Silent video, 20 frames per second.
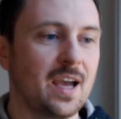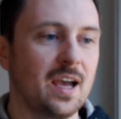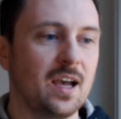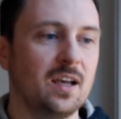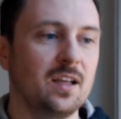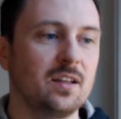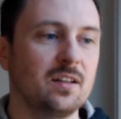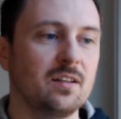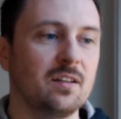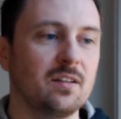
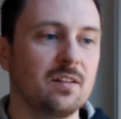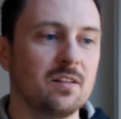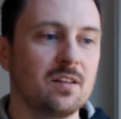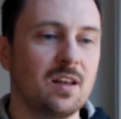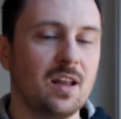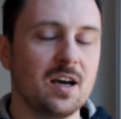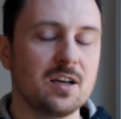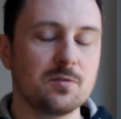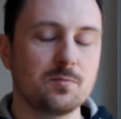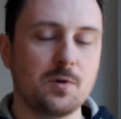And the
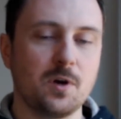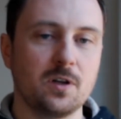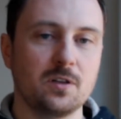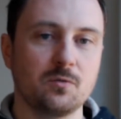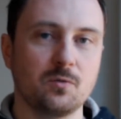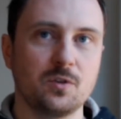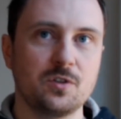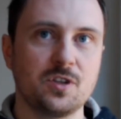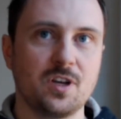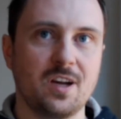last part,
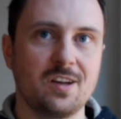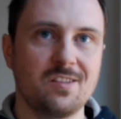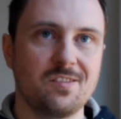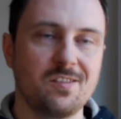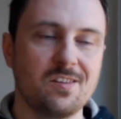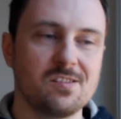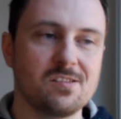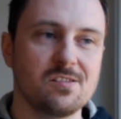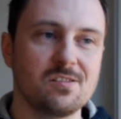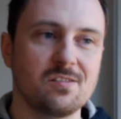which I
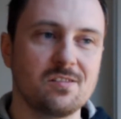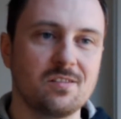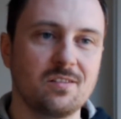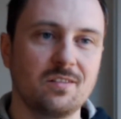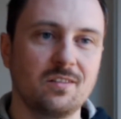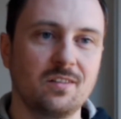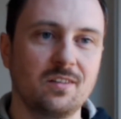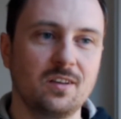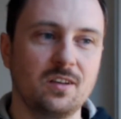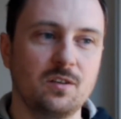think is
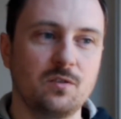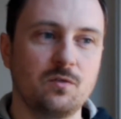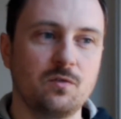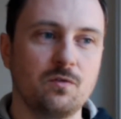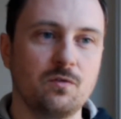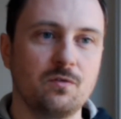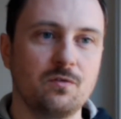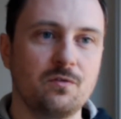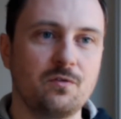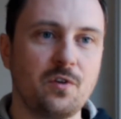
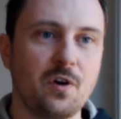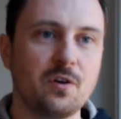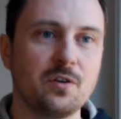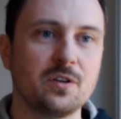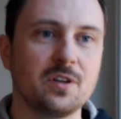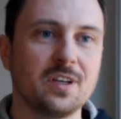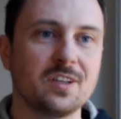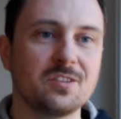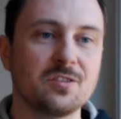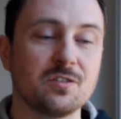
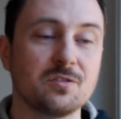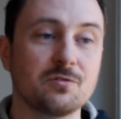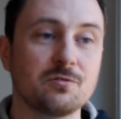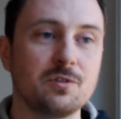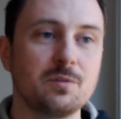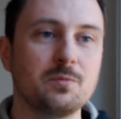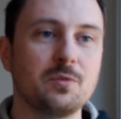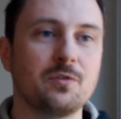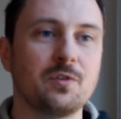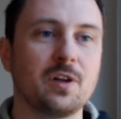
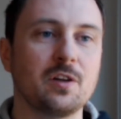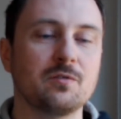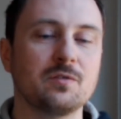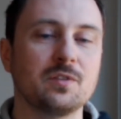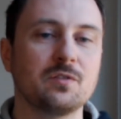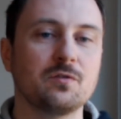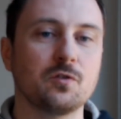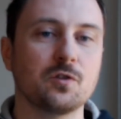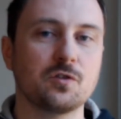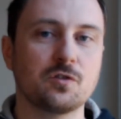extremely
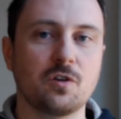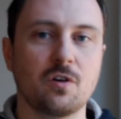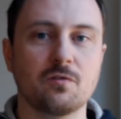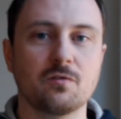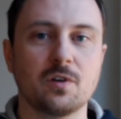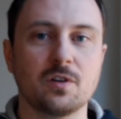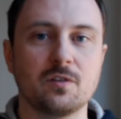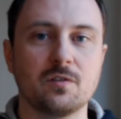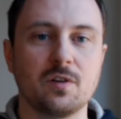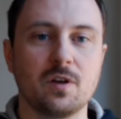relevant for
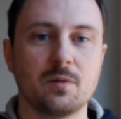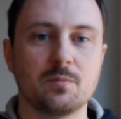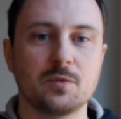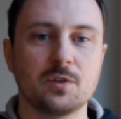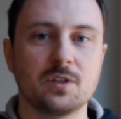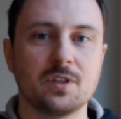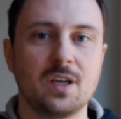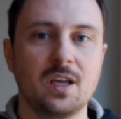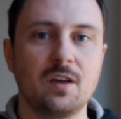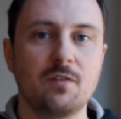software
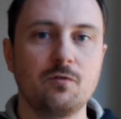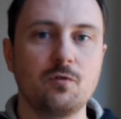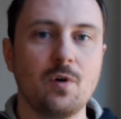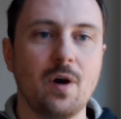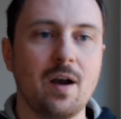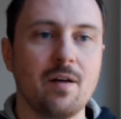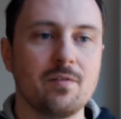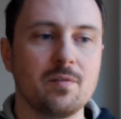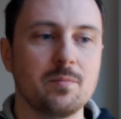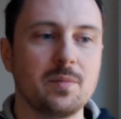development, if you
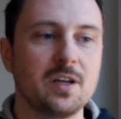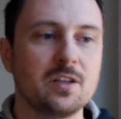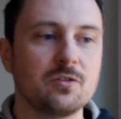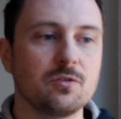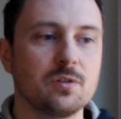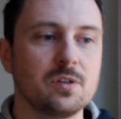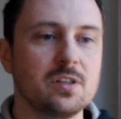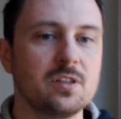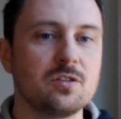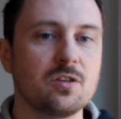have a major
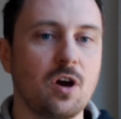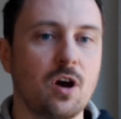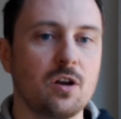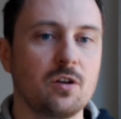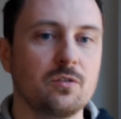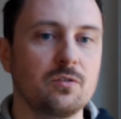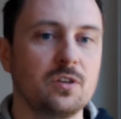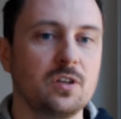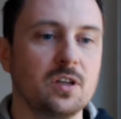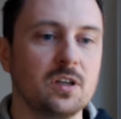release on
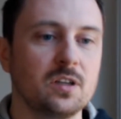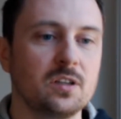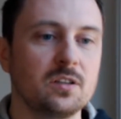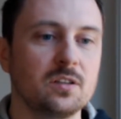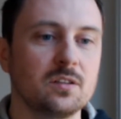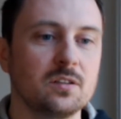a yearly